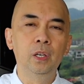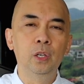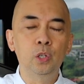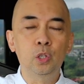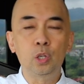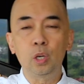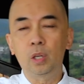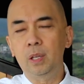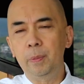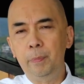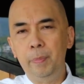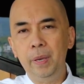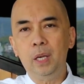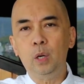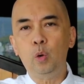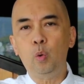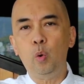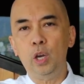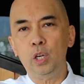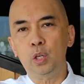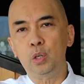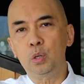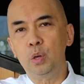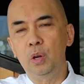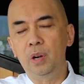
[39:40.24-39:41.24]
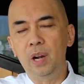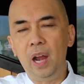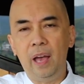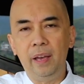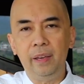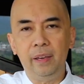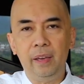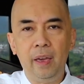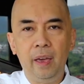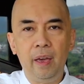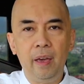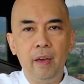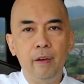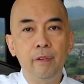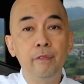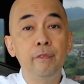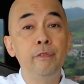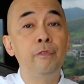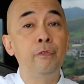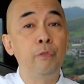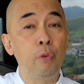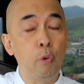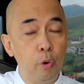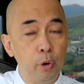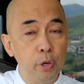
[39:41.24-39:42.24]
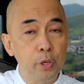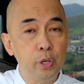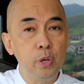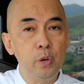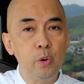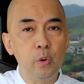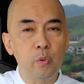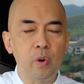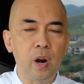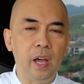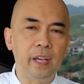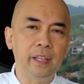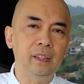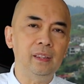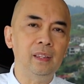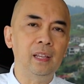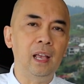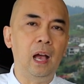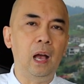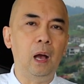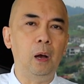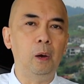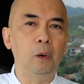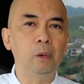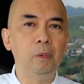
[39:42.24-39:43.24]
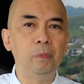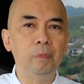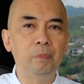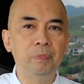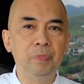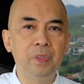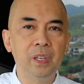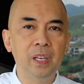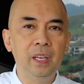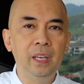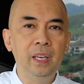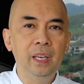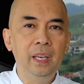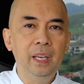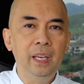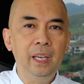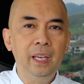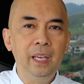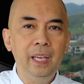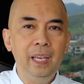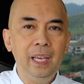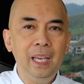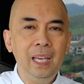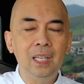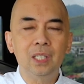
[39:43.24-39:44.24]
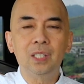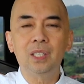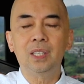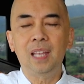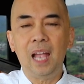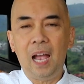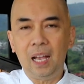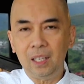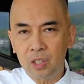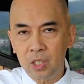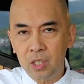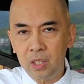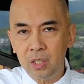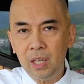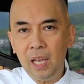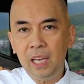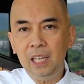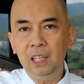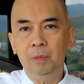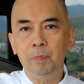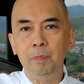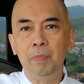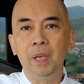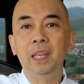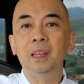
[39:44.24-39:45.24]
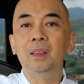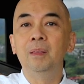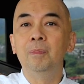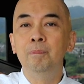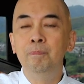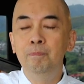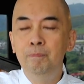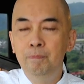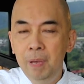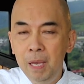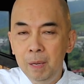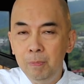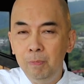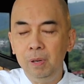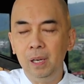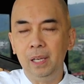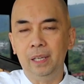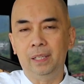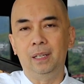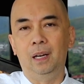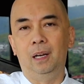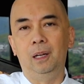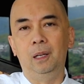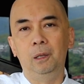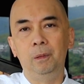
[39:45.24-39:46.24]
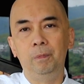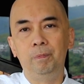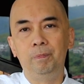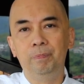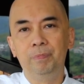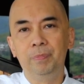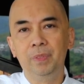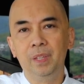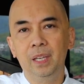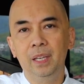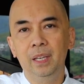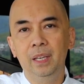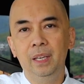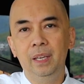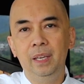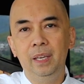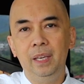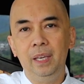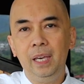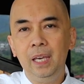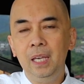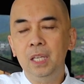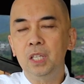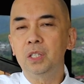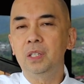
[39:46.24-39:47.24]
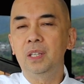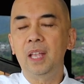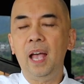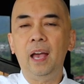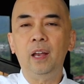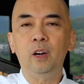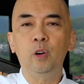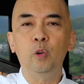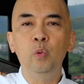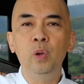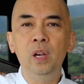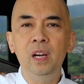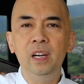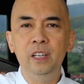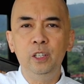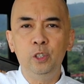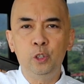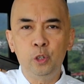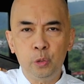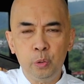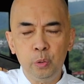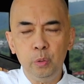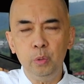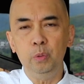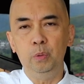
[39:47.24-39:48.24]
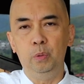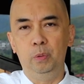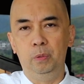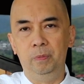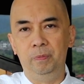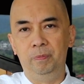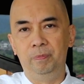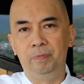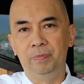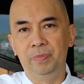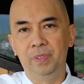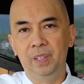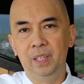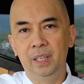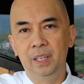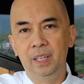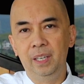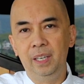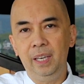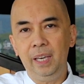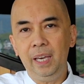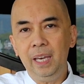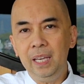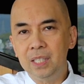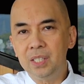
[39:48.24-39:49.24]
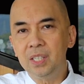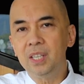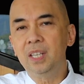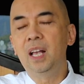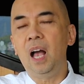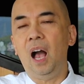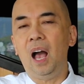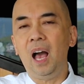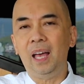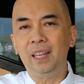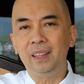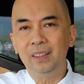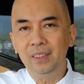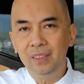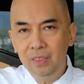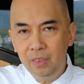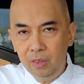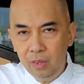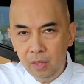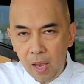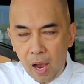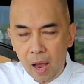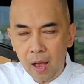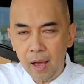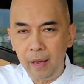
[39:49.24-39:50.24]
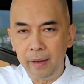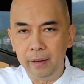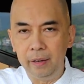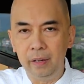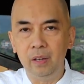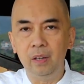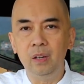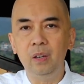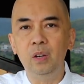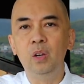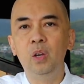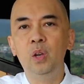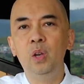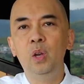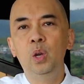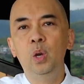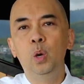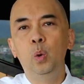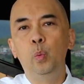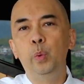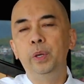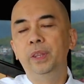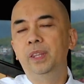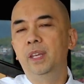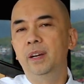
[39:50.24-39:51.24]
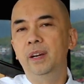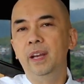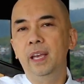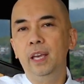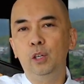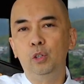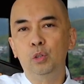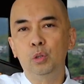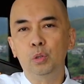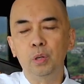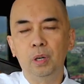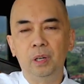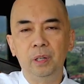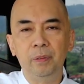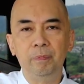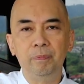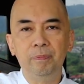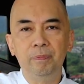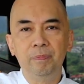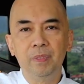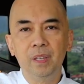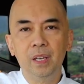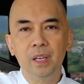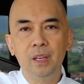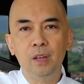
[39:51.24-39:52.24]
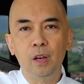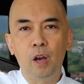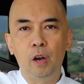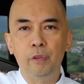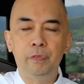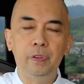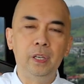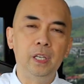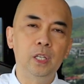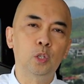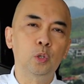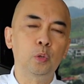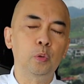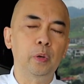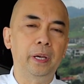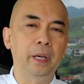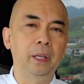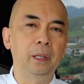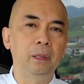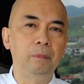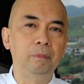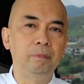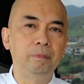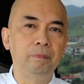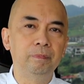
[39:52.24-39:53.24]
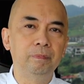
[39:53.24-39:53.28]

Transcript: So the big question I have for you right now, is that statement biblical? Is that really true? Is God done with the nation of Israel?